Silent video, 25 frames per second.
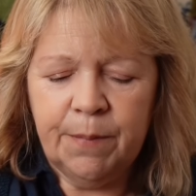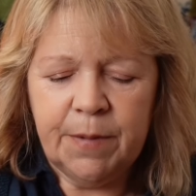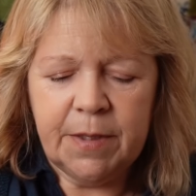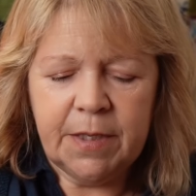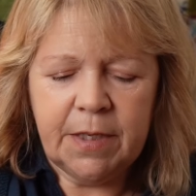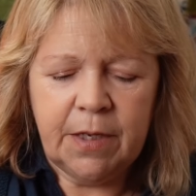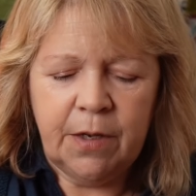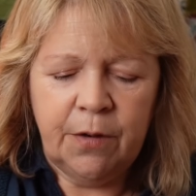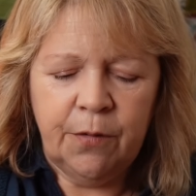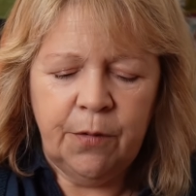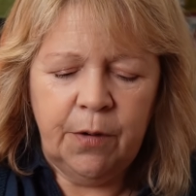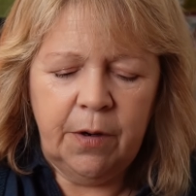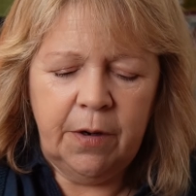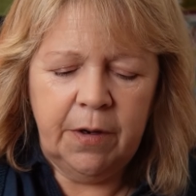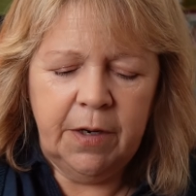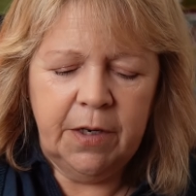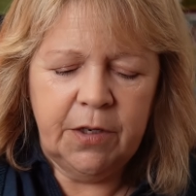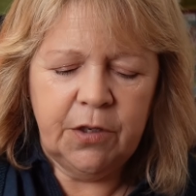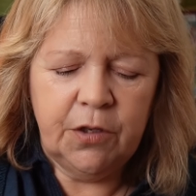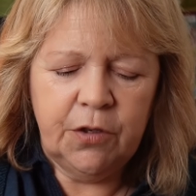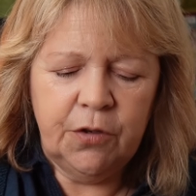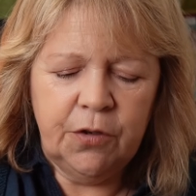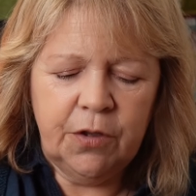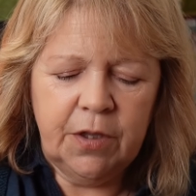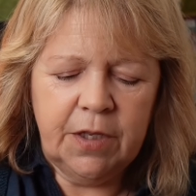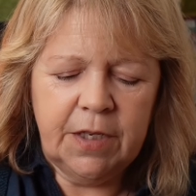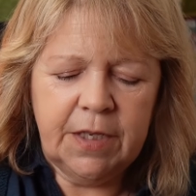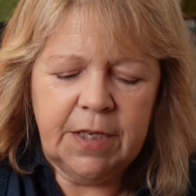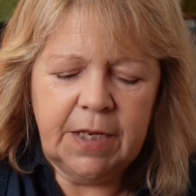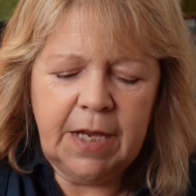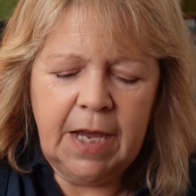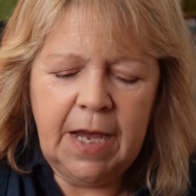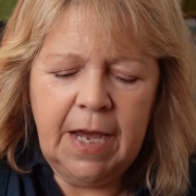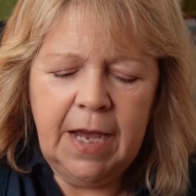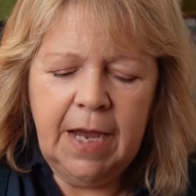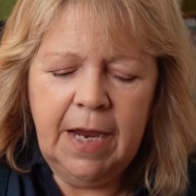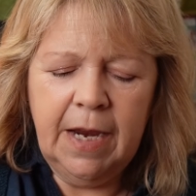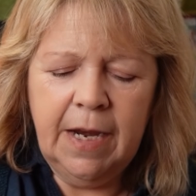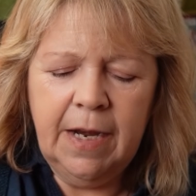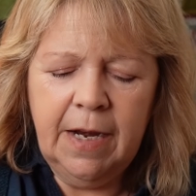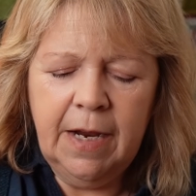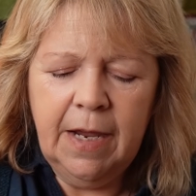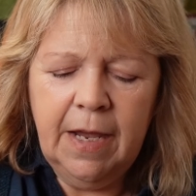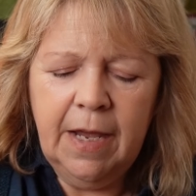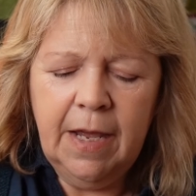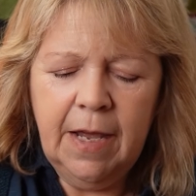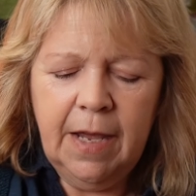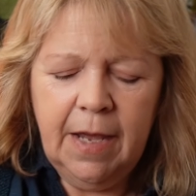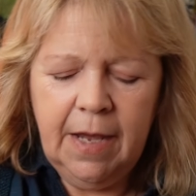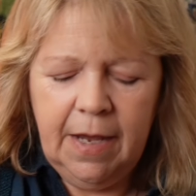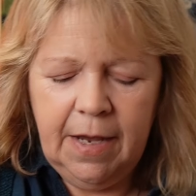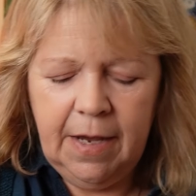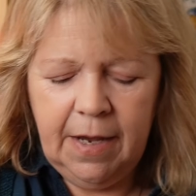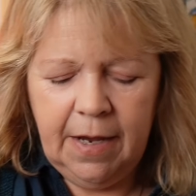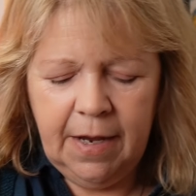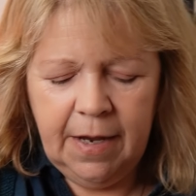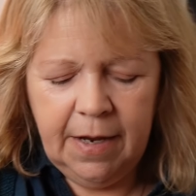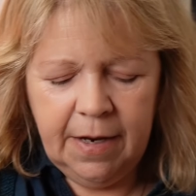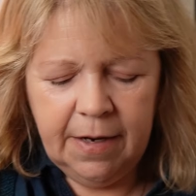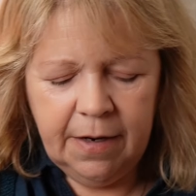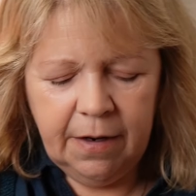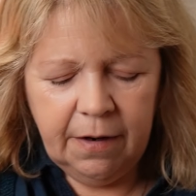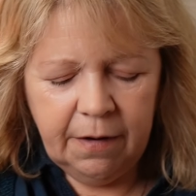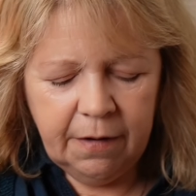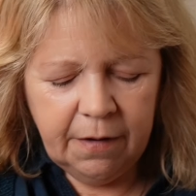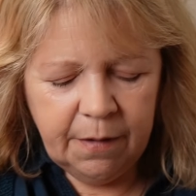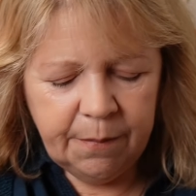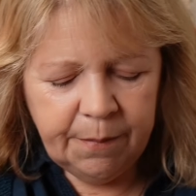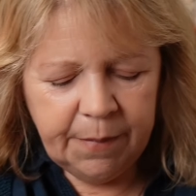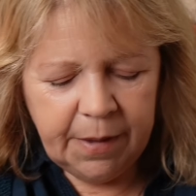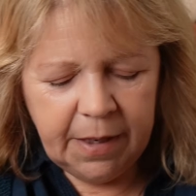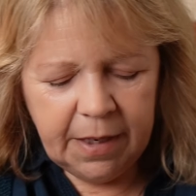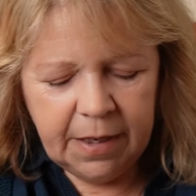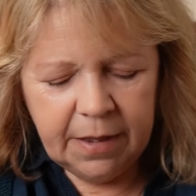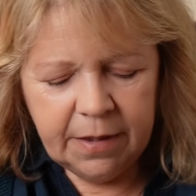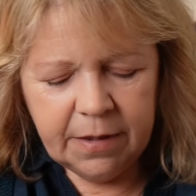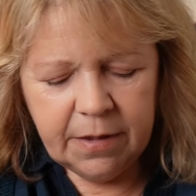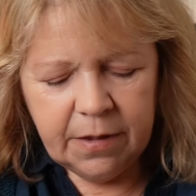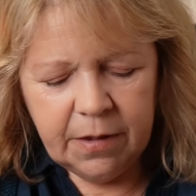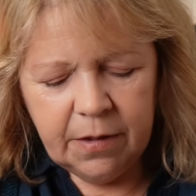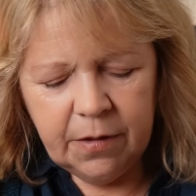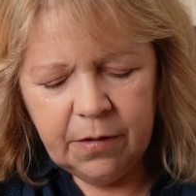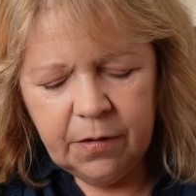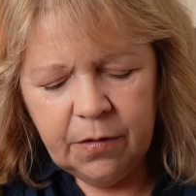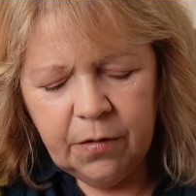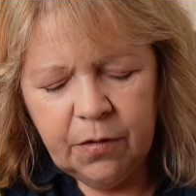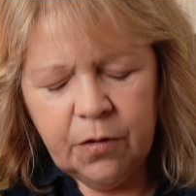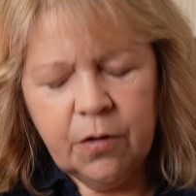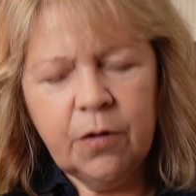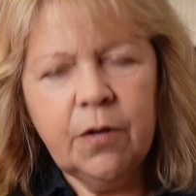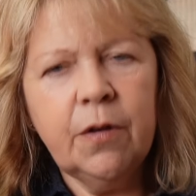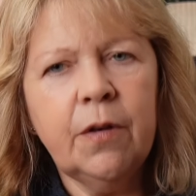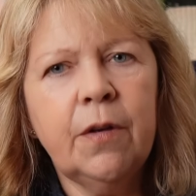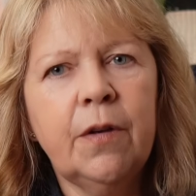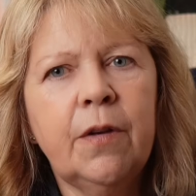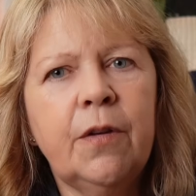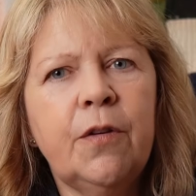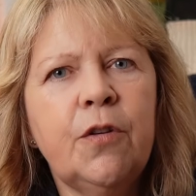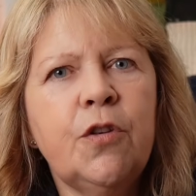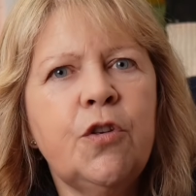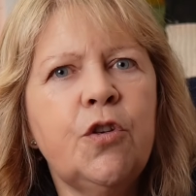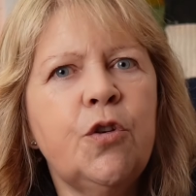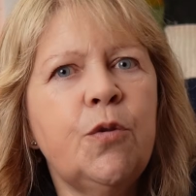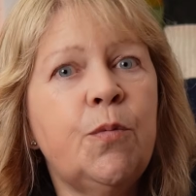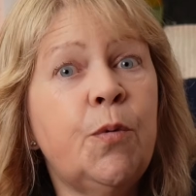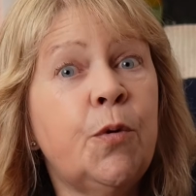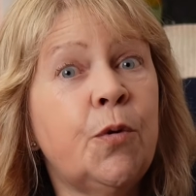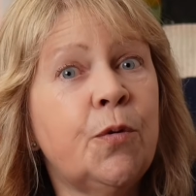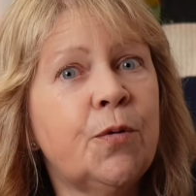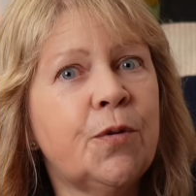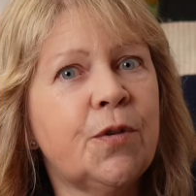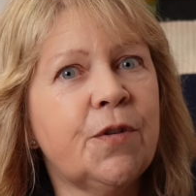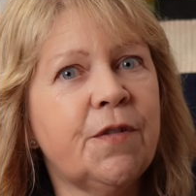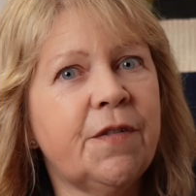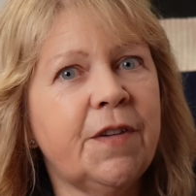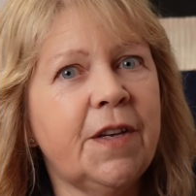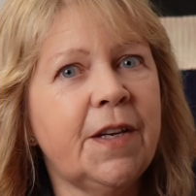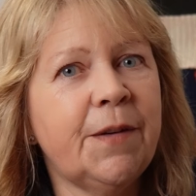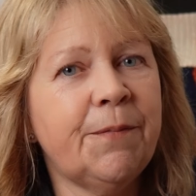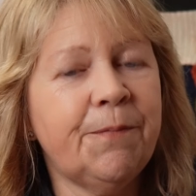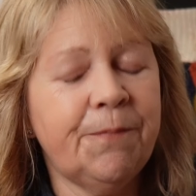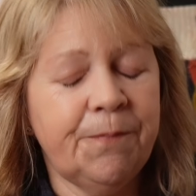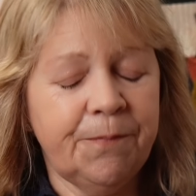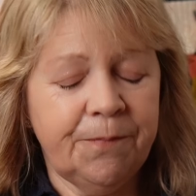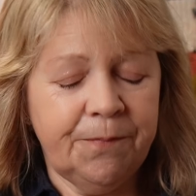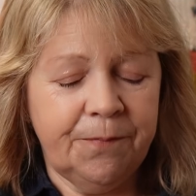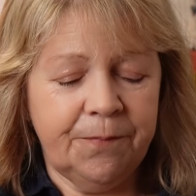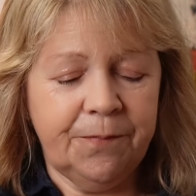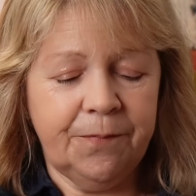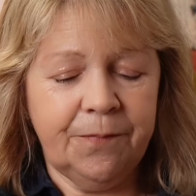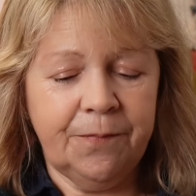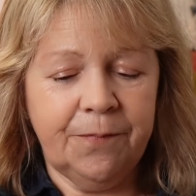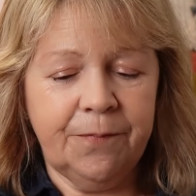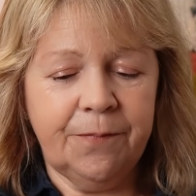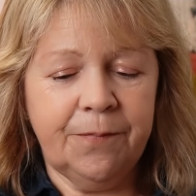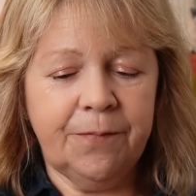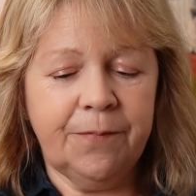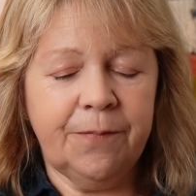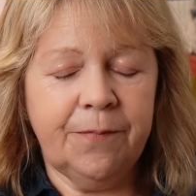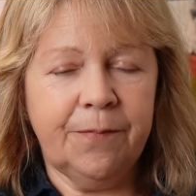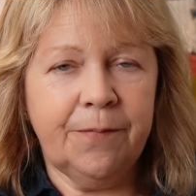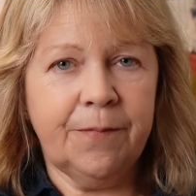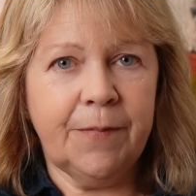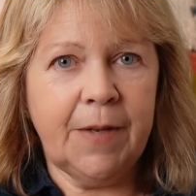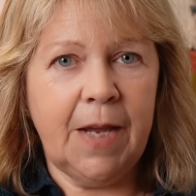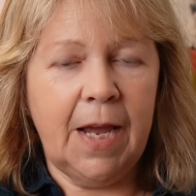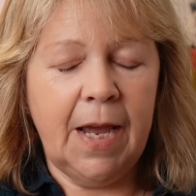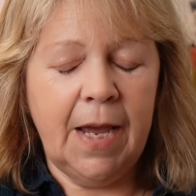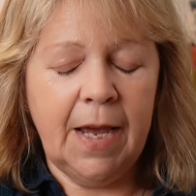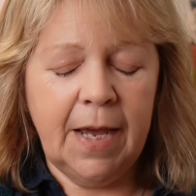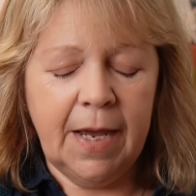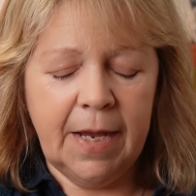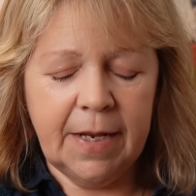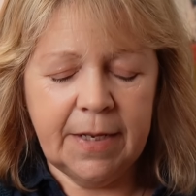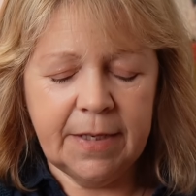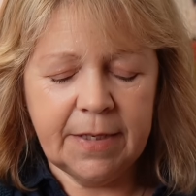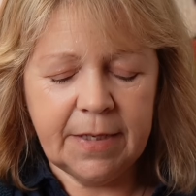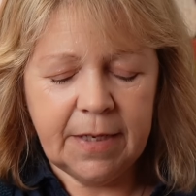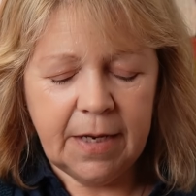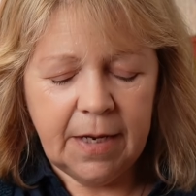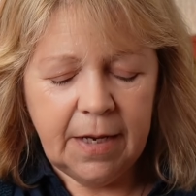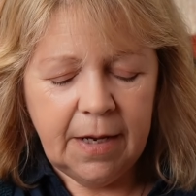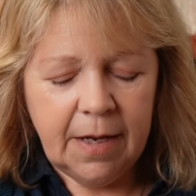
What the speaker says: So I took the skein and I made 2 balls of it, and